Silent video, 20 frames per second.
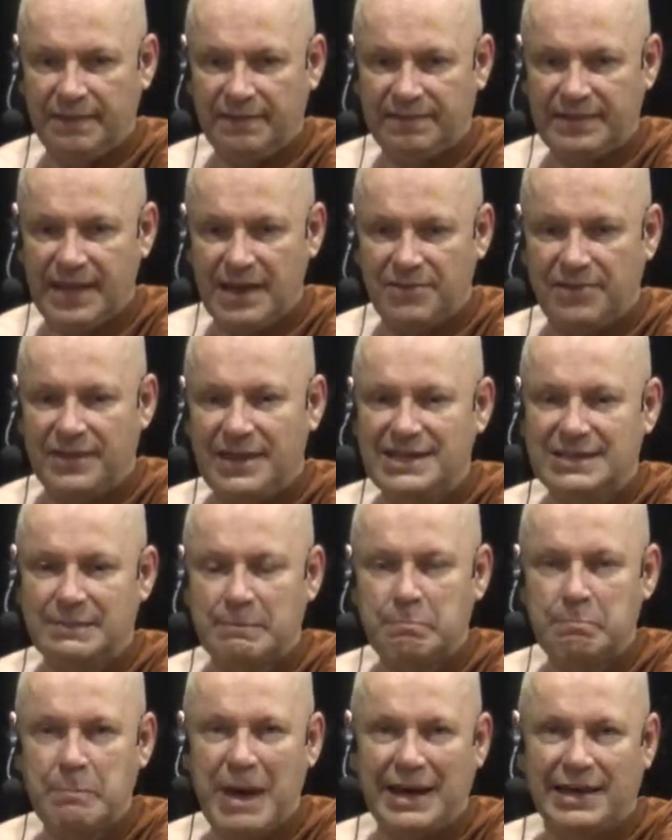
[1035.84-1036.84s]
Death is
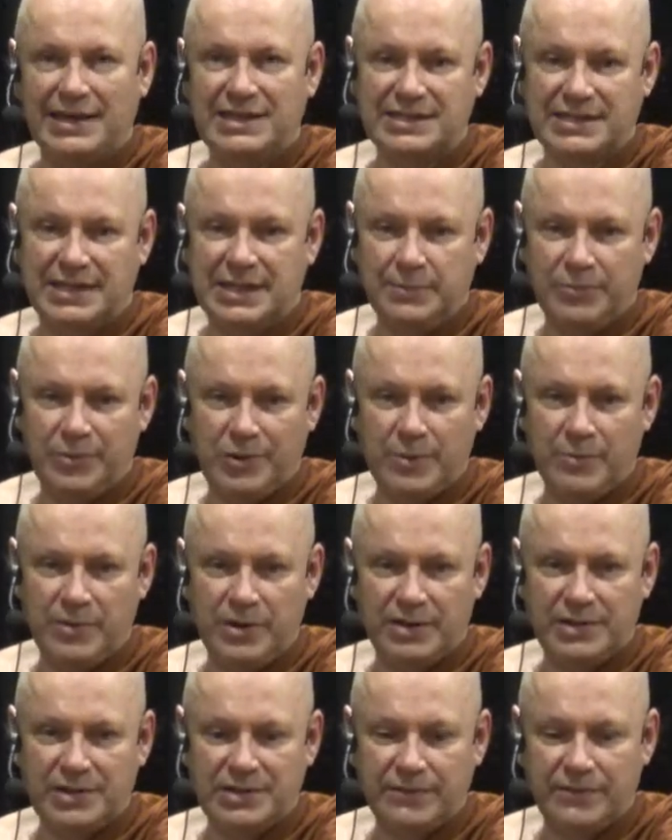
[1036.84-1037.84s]
max
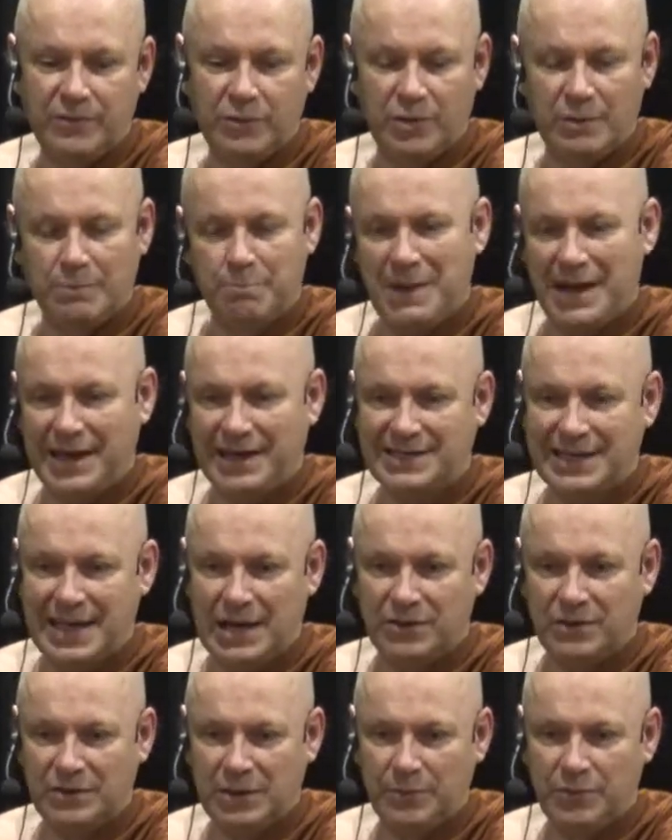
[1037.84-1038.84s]
impermanence. If you want to max
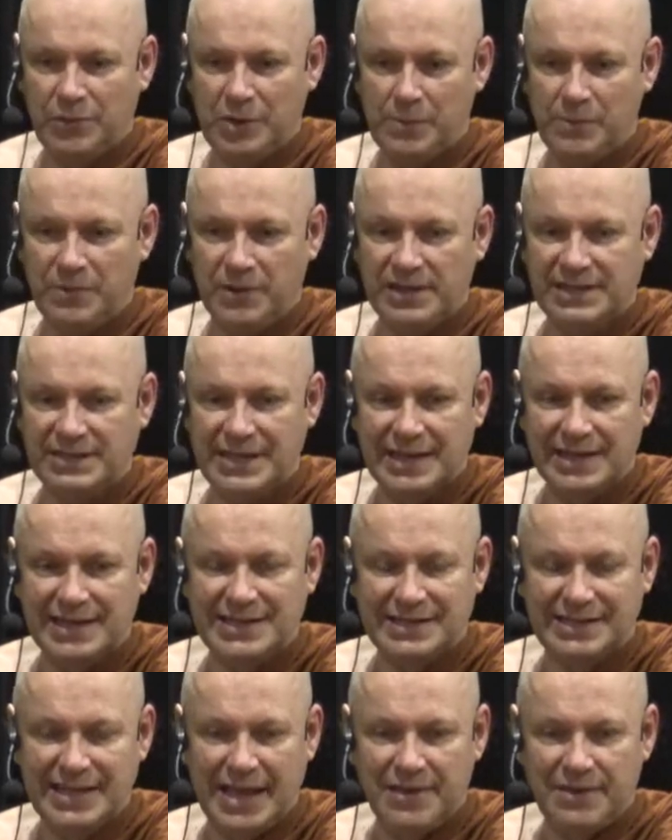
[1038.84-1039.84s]
out on impermanence, that
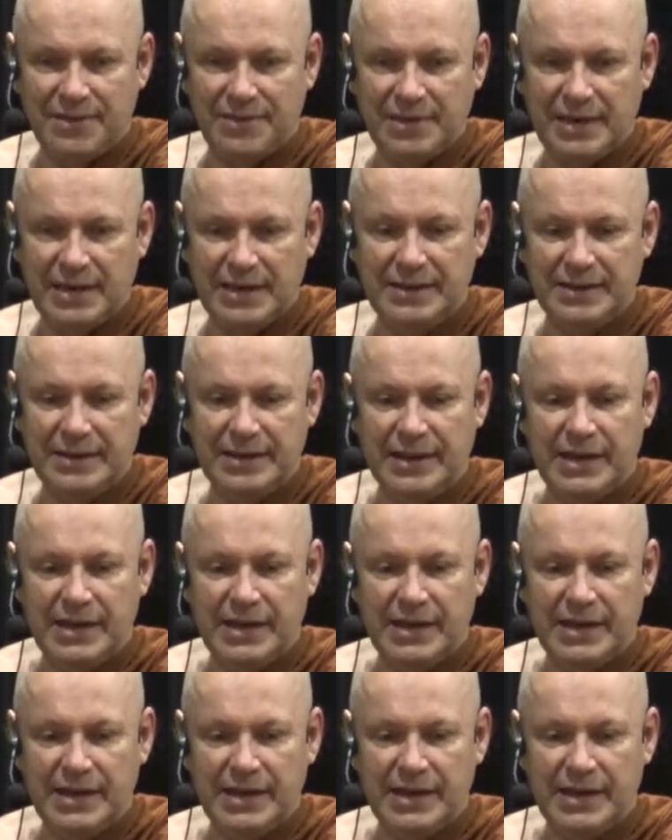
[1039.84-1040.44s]
is death, yeah?